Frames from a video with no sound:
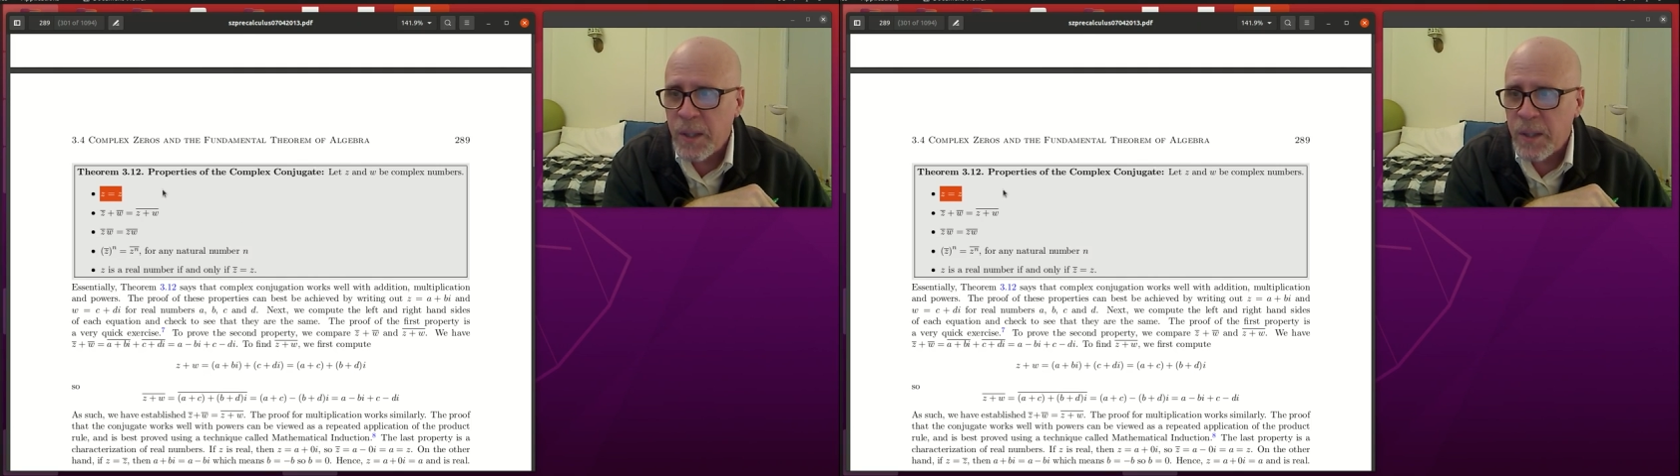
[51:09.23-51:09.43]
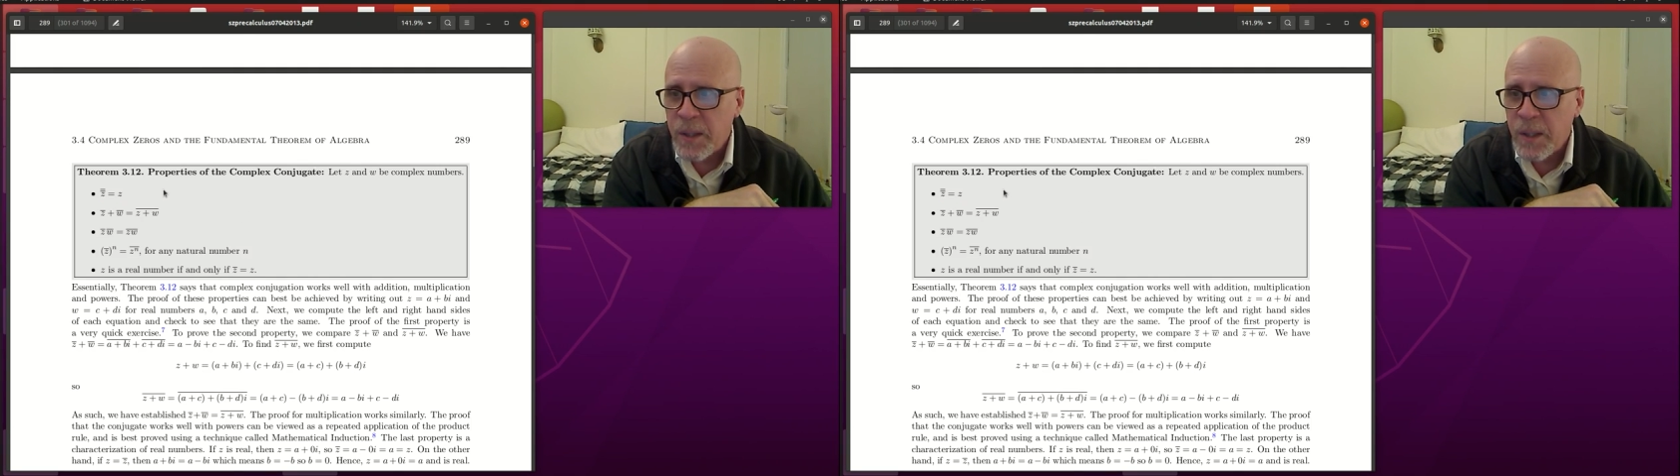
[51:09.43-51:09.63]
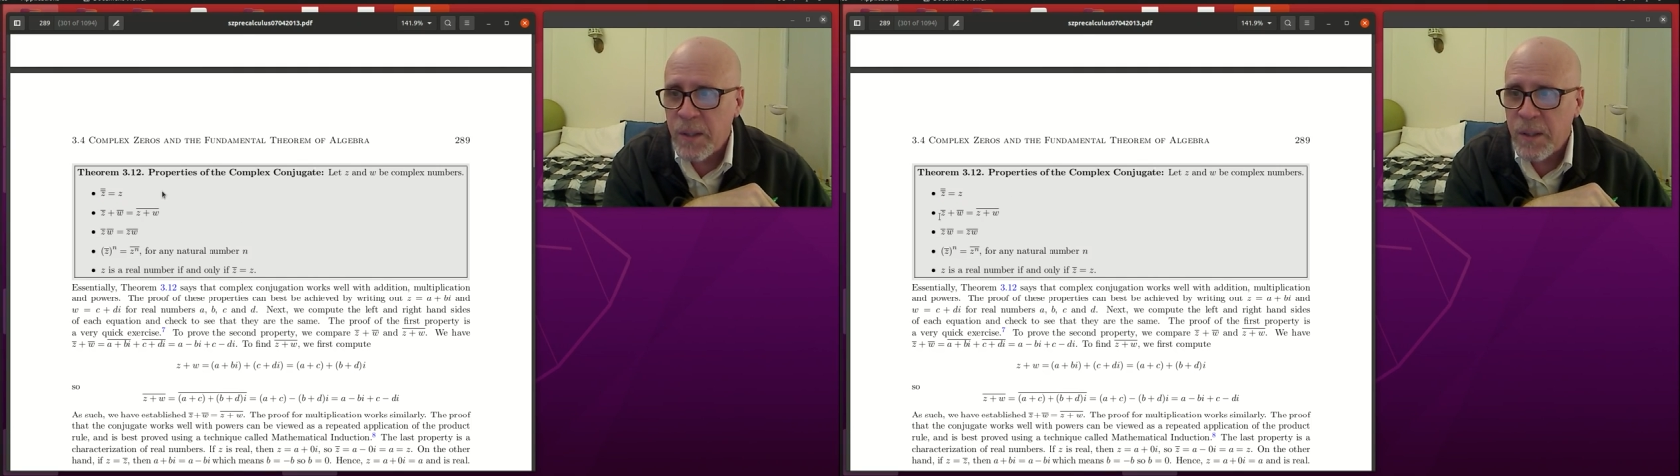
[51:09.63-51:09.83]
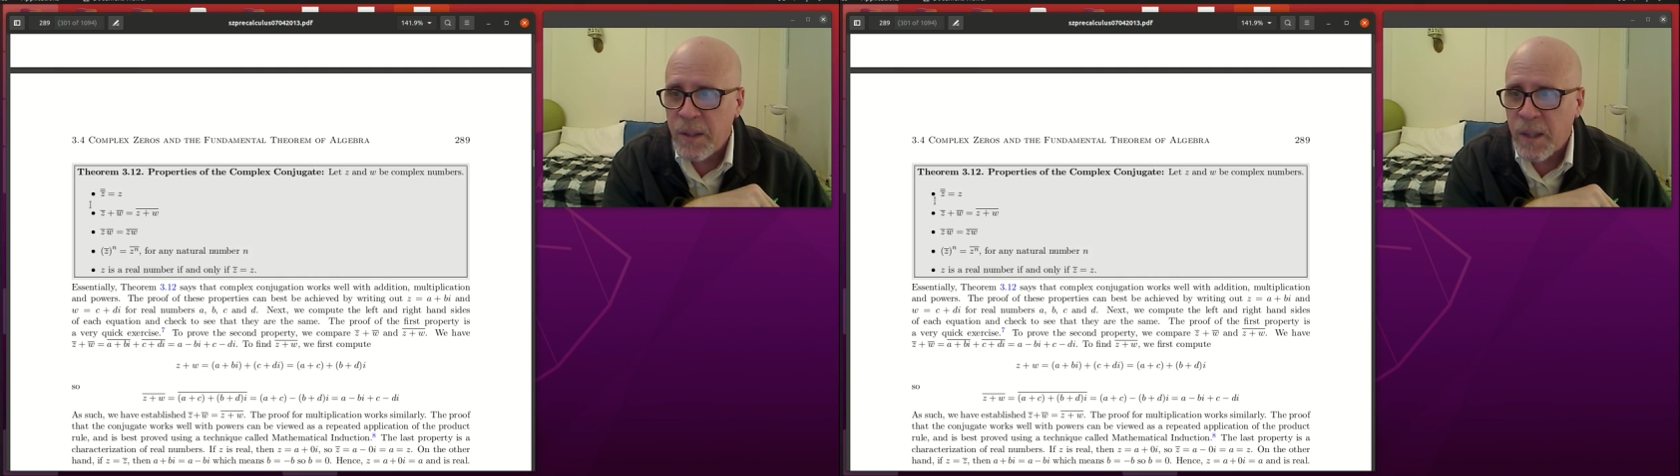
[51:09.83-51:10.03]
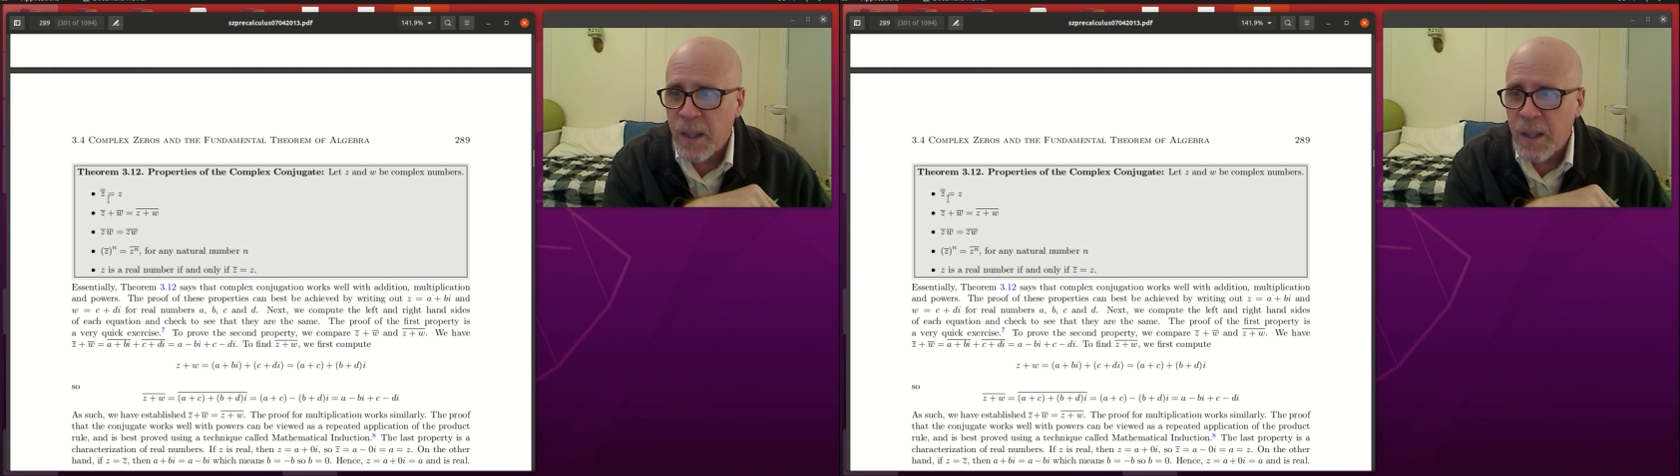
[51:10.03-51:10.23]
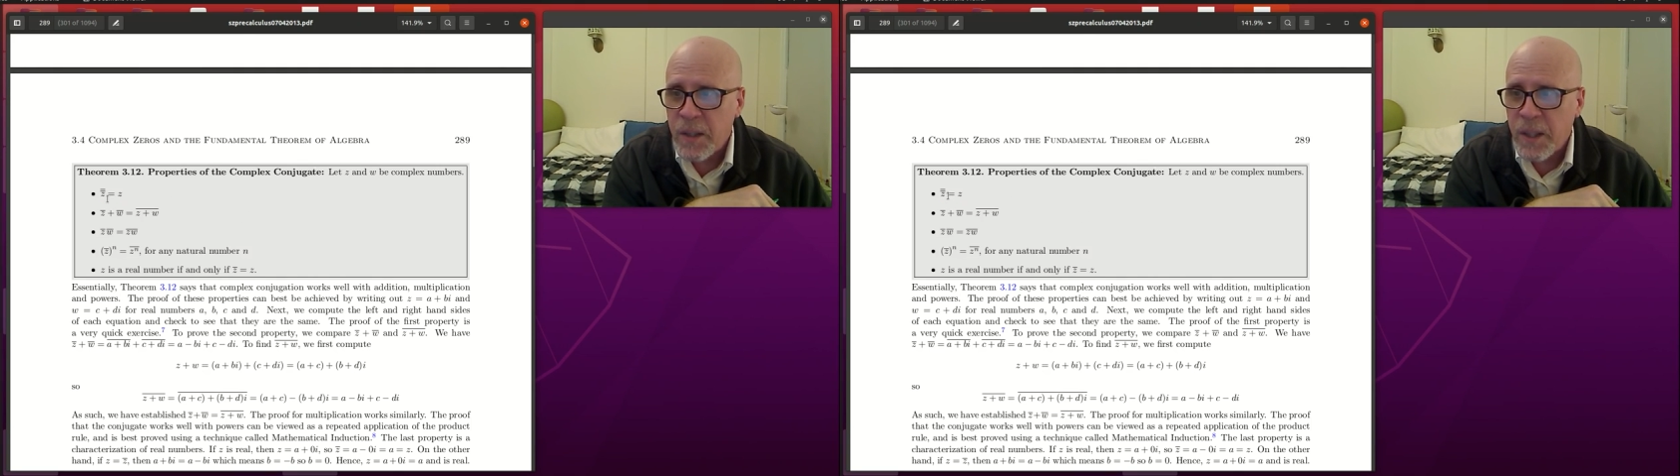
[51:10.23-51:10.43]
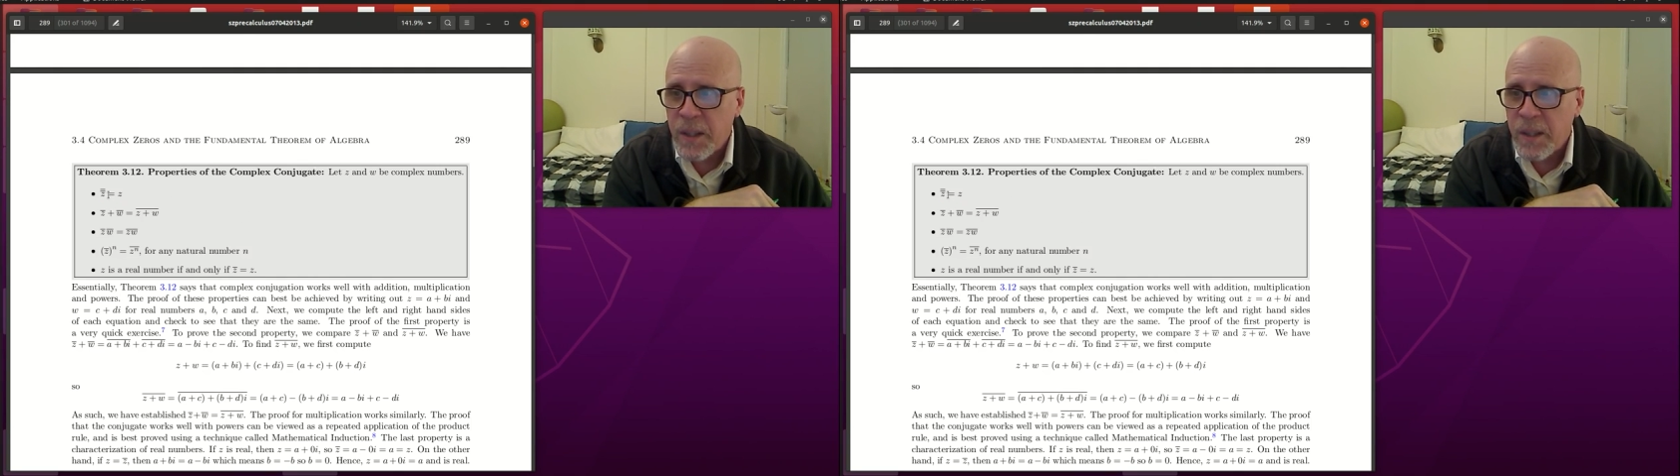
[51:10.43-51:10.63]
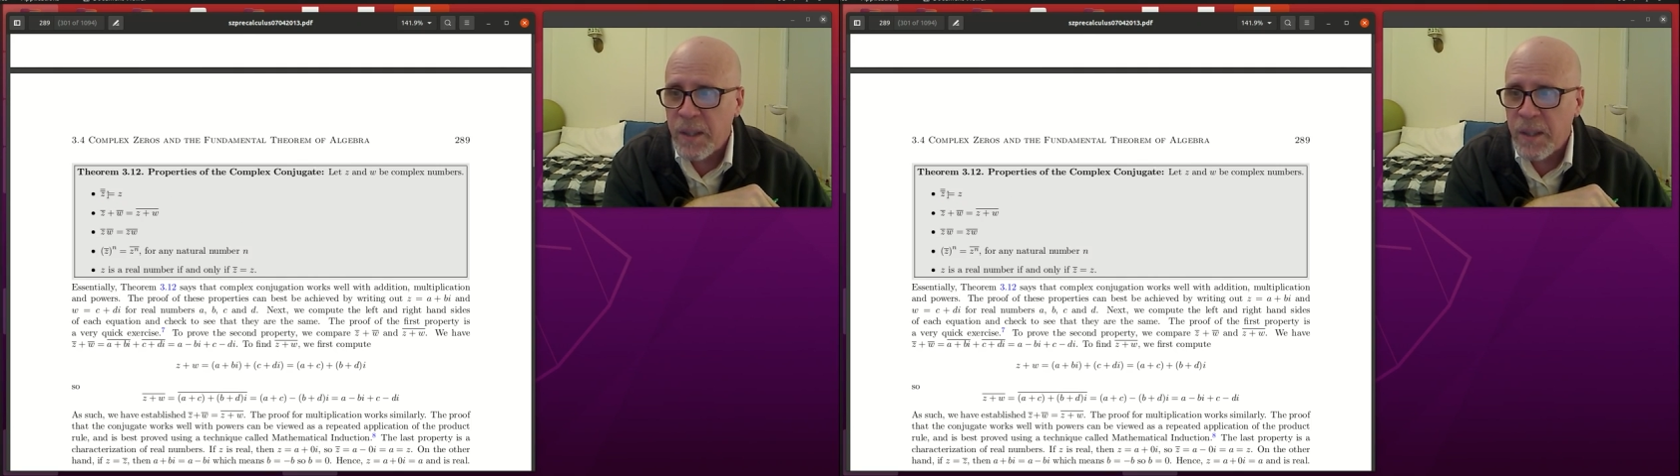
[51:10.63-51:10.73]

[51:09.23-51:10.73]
It says the conjugate.